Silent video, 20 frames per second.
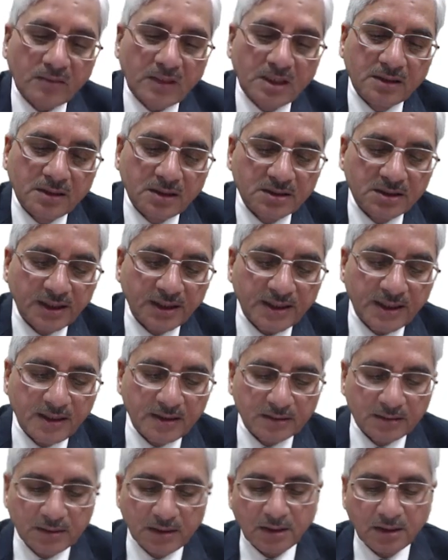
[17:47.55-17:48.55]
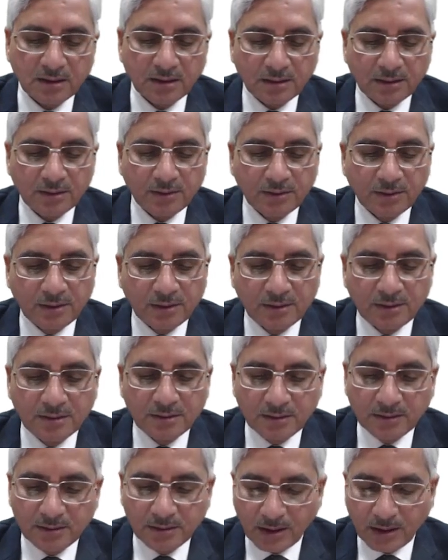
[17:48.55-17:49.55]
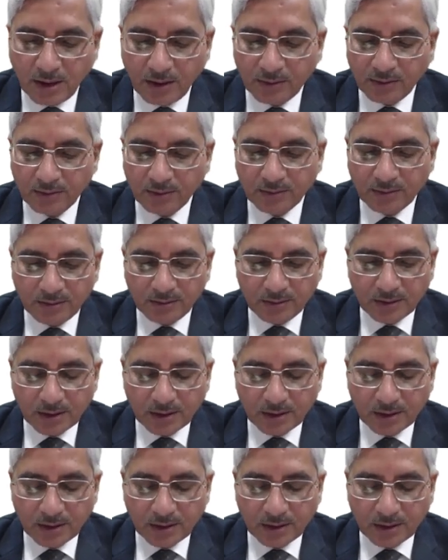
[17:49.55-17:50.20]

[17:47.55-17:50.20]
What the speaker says: The second thing now